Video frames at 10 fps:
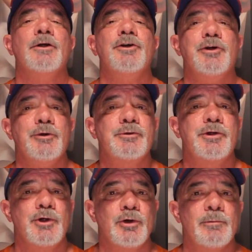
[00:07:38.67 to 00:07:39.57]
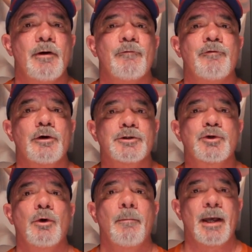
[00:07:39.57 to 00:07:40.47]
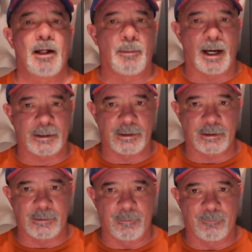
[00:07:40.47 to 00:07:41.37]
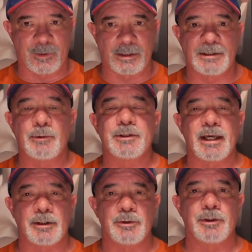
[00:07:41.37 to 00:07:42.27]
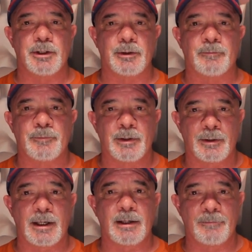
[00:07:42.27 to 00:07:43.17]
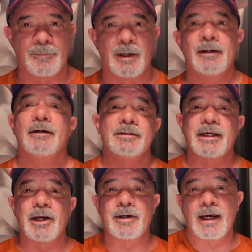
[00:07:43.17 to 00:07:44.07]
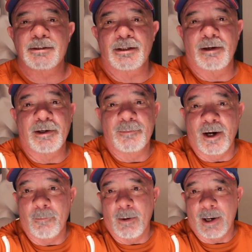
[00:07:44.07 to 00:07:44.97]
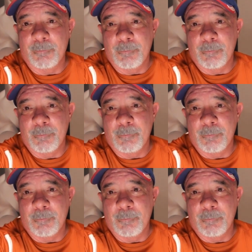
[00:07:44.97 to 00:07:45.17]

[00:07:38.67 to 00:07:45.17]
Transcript: YouTube virtual mailboxes and see what they can do to you. Okay? Take care, you guys. Love it. All right, bye-bye.